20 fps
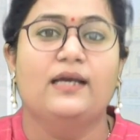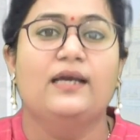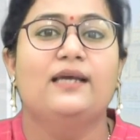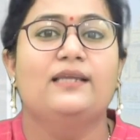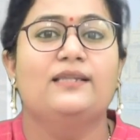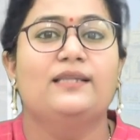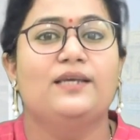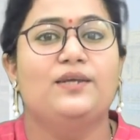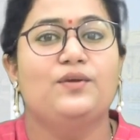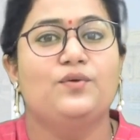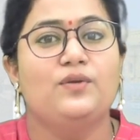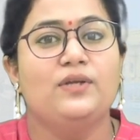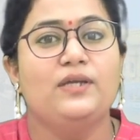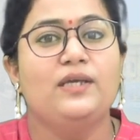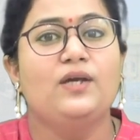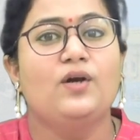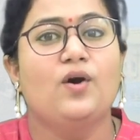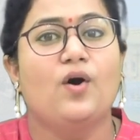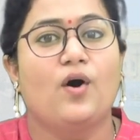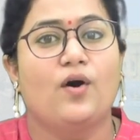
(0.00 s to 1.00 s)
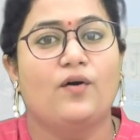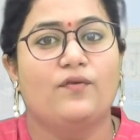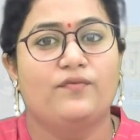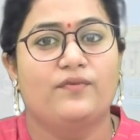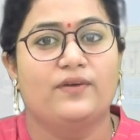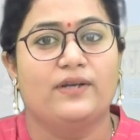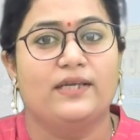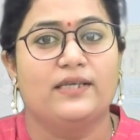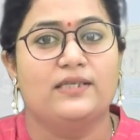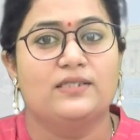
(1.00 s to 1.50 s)
the unique
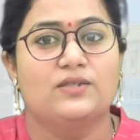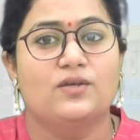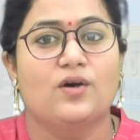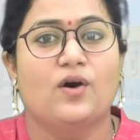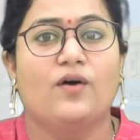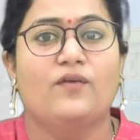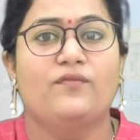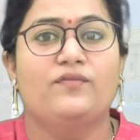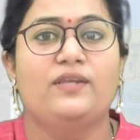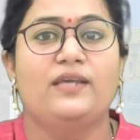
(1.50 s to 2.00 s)
offerings of